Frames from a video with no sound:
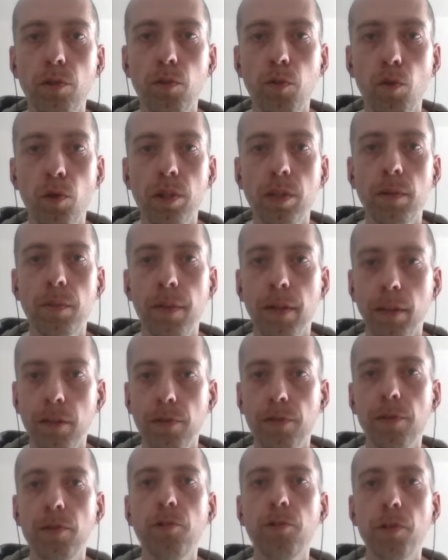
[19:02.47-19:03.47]
for the
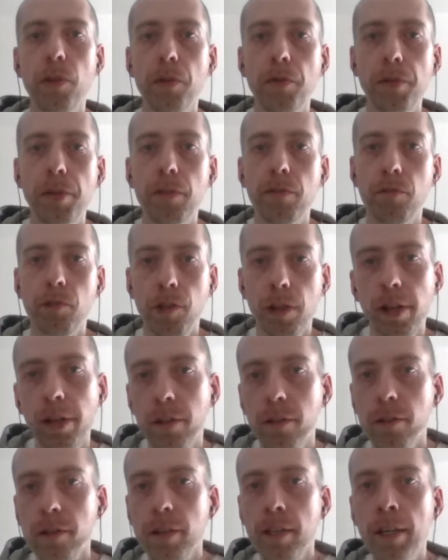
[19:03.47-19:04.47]
beneficiary of
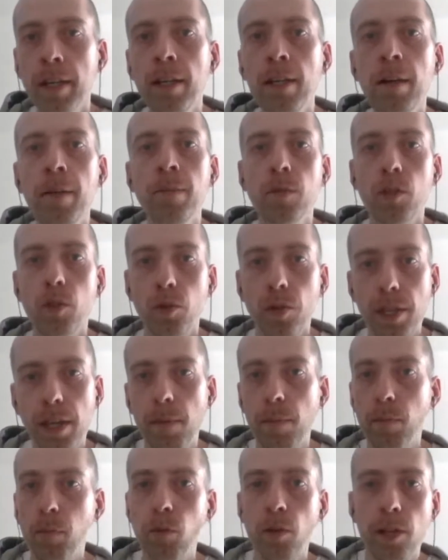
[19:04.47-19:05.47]
shares, so the
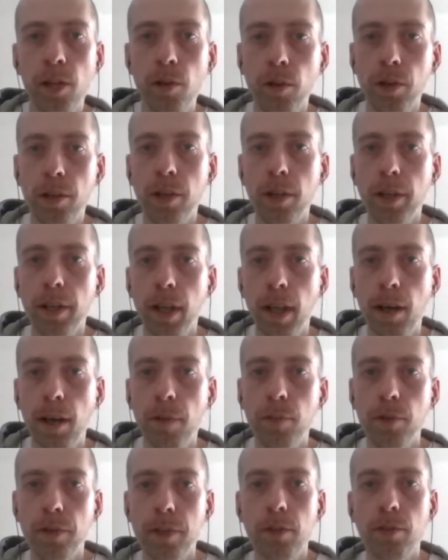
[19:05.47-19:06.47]
employee or the
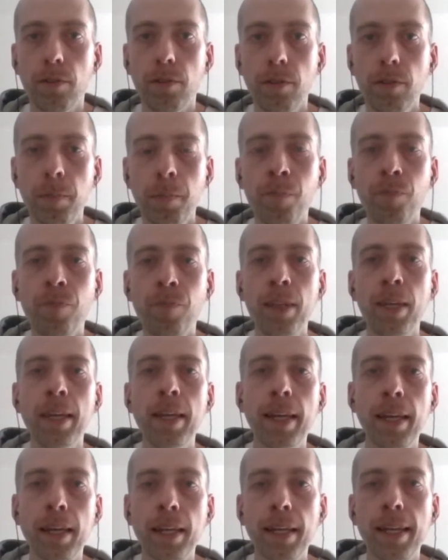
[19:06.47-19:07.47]
collaborator,
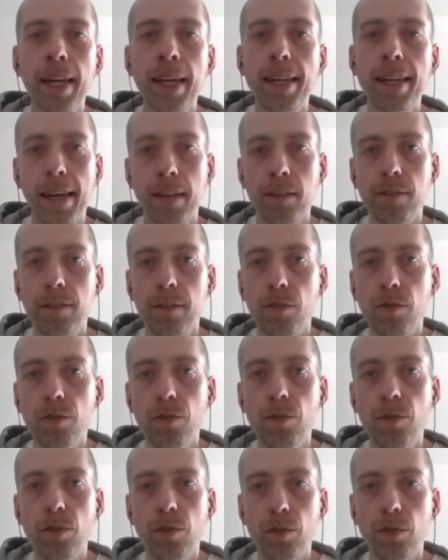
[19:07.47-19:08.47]
can gain access to
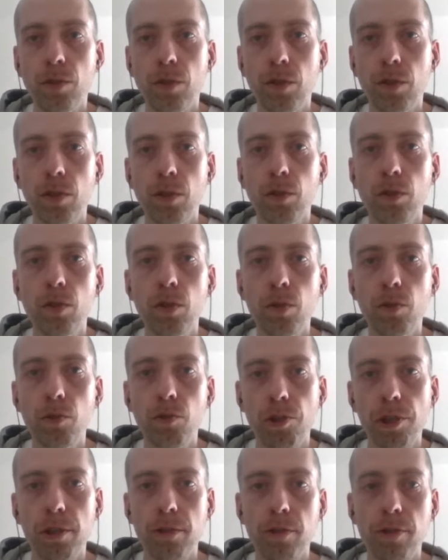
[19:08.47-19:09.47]
those
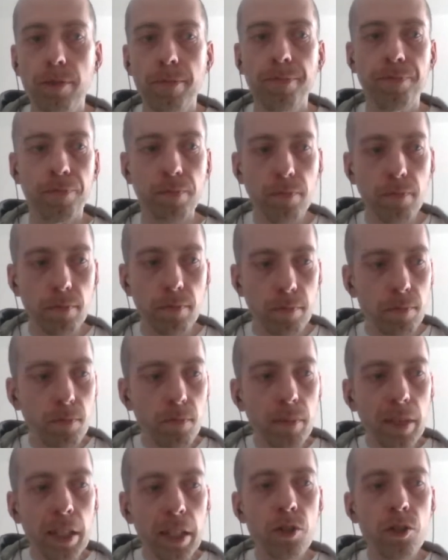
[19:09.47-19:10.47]
shares.
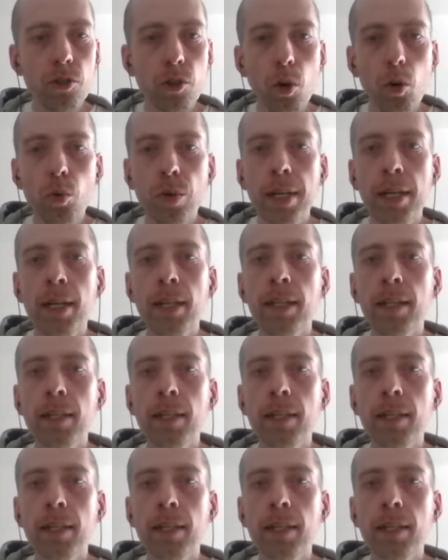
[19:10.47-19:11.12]
So